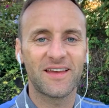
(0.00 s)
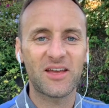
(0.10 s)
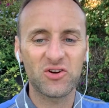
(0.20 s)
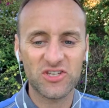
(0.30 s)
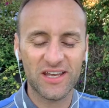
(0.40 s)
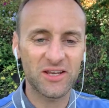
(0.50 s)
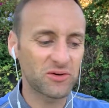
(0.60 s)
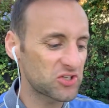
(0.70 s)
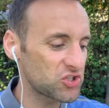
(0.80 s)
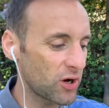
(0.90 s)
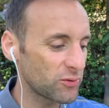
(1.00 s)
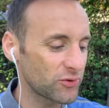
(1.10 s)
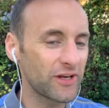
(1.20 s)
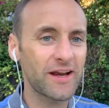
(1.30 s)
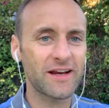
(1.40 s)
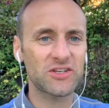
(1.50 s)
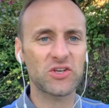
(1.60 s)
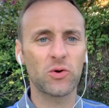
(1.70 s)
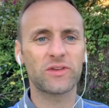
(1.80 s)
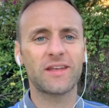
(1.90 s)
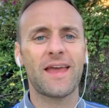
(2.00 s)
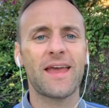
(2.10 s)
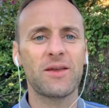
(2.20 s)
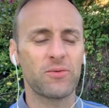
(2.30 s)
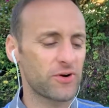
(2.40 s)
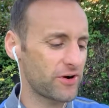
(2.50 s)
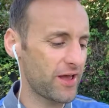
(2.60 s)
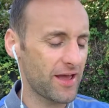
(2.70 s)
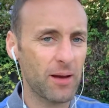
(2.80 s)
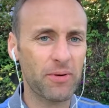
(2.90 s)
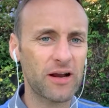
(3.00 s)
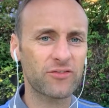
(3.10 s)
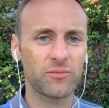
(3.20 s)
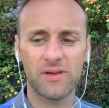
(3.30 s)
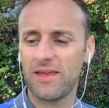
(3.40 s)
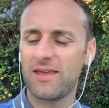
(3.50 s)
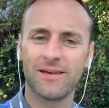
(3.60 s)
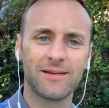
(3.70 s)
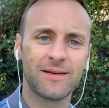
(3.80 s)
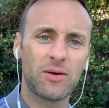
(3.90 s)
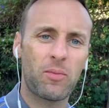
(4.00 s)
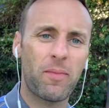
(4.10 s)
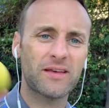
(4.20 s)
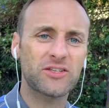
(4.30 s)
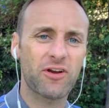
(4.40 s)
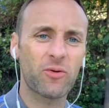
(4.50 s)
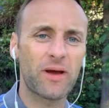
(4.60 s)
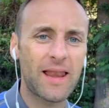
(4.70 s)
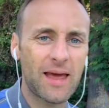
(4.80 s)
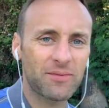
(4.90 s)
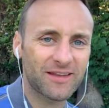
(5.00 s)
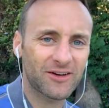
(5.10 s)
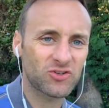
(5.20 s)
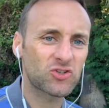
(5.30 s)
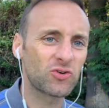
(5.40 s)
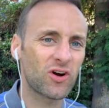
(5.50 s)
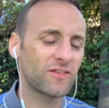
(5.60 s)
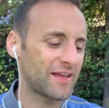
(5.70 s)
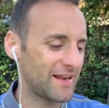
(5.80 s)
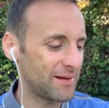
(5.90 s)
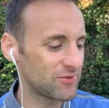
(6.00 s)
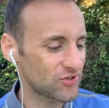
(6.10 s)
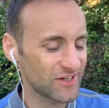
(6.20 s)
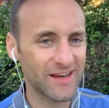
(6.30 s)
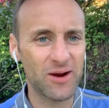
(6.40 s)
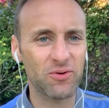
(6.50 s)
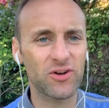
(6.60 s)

Hey guys, how you doing? It's Joe Doyle here. So today we're, apart from me messing around with a lemon that I just took off that lemon tree there, we're